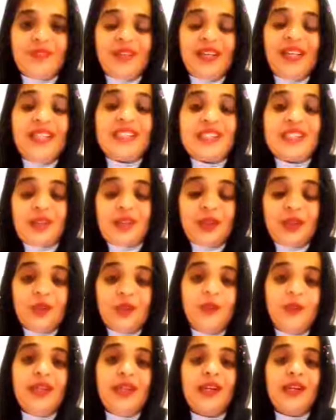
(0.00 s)
It's going to
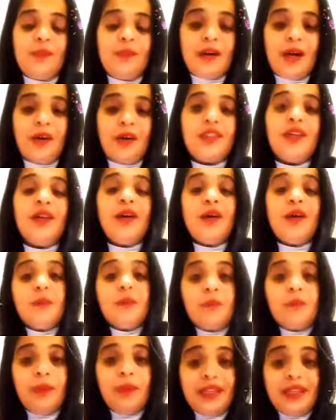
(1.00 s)
be about
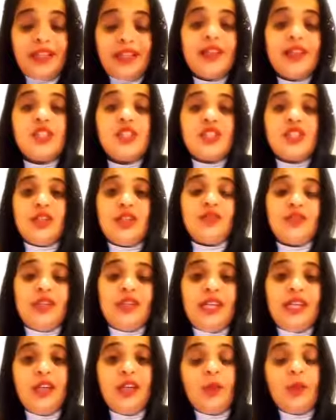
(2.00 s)
bringing a shift
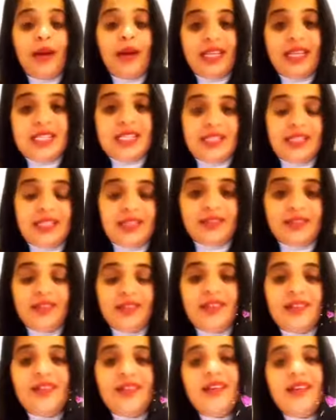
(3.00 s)
in your mindset.
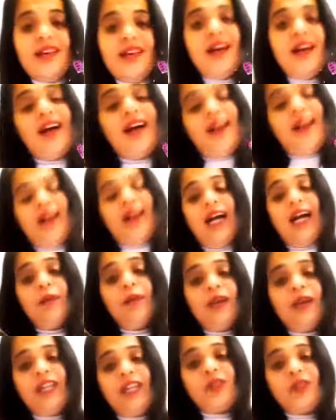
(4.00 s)
I'm
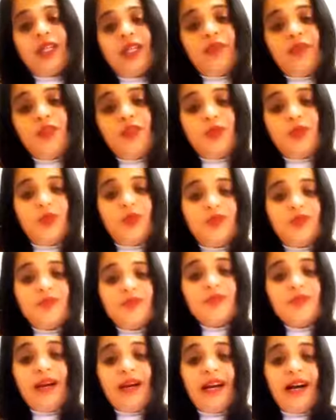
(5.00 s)
ready to give you
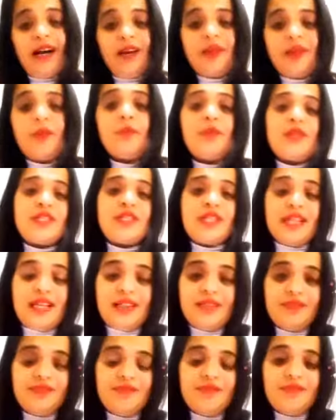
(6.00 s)
my
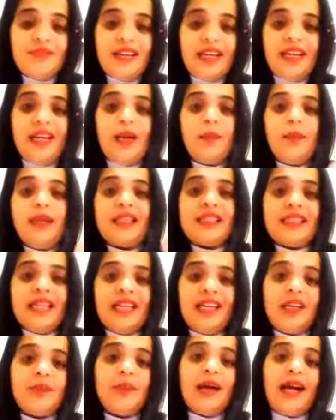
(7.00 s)
100%, and I'm
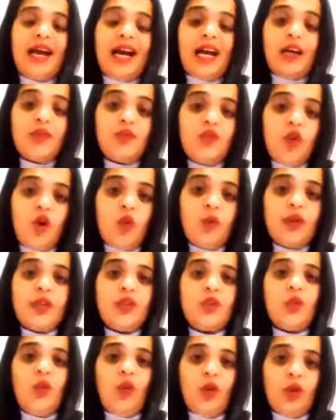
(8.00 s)
extending my hand forward
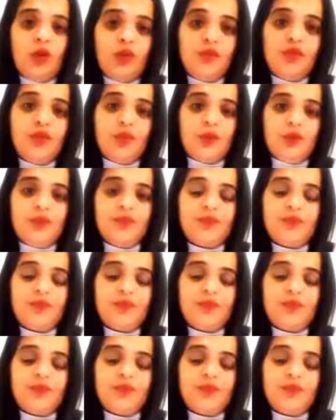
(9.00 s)
to all of you.